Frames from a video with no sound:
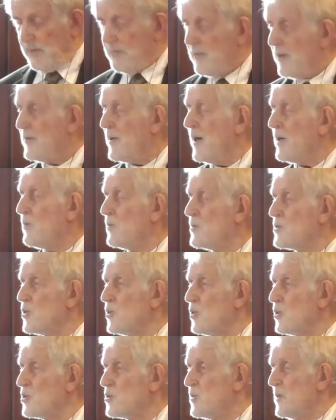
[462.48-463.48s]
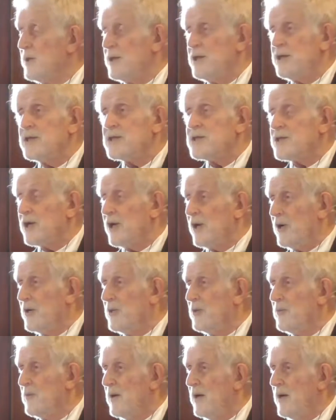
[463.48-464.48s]
But that was all 20 years
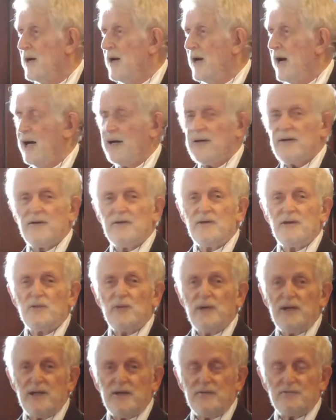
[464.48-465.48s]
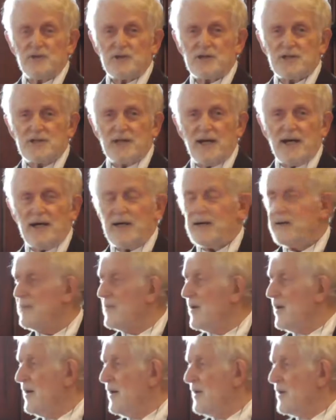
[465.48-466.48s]
ago, and in the reading for today,
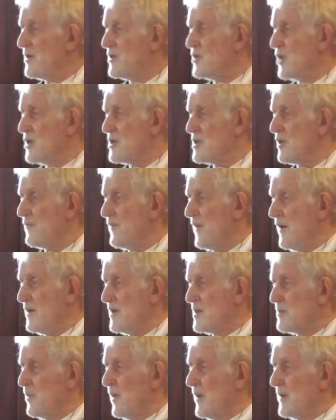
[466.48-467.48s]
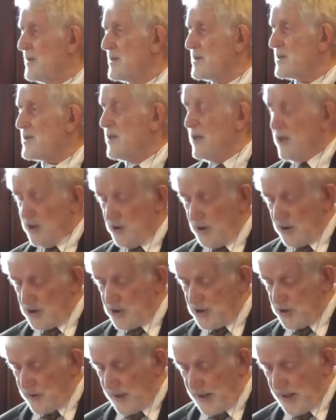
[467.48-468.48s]
Joseph and his brothers got
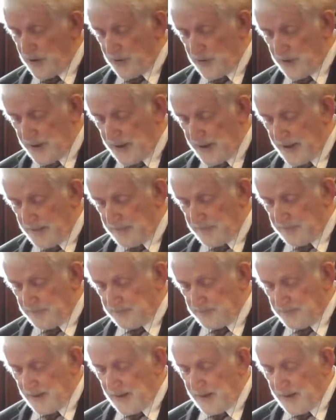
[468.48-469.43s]
together again.